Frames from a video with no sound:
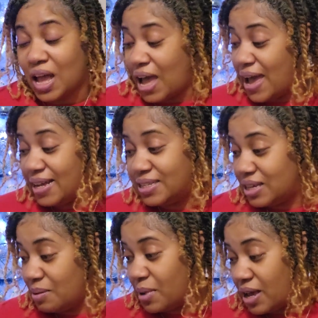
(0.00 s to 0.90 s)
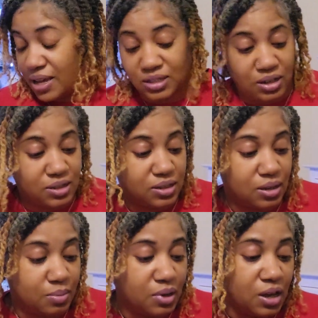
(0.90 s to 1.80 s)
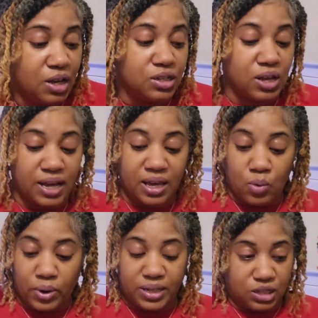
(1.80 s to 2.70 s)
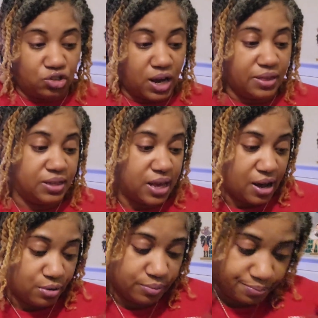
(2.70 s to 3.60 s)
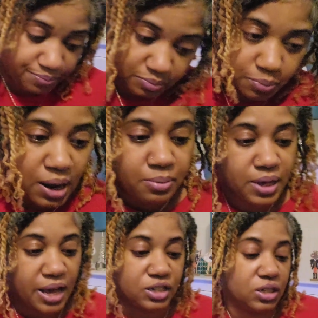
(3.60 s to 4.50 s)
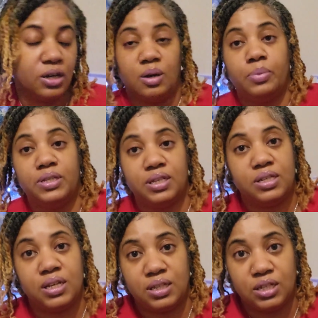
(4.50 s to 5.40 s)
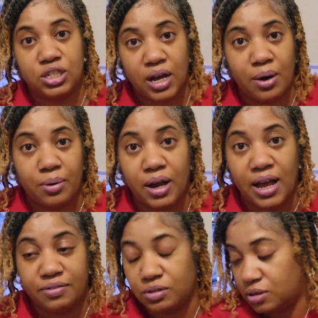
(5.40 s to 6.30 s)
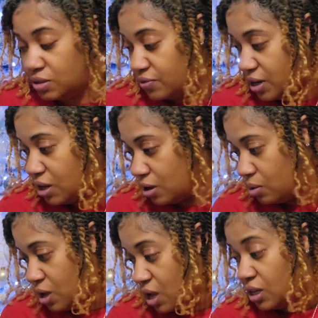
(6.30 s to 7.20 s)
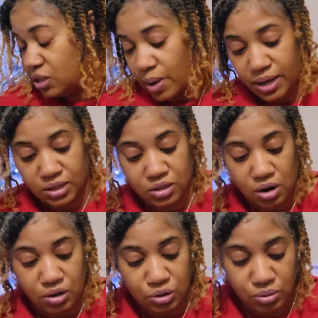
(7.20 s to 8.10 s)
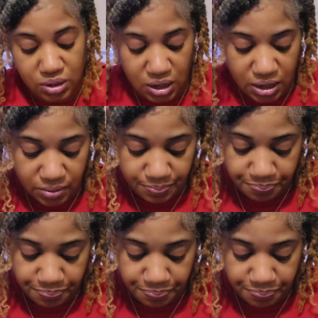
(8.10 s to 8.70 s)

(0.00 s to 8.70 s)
I had to get my hands on some. So I can't wait to try this out. I'm probably actually going to put this in the shower after this video so I can start using it.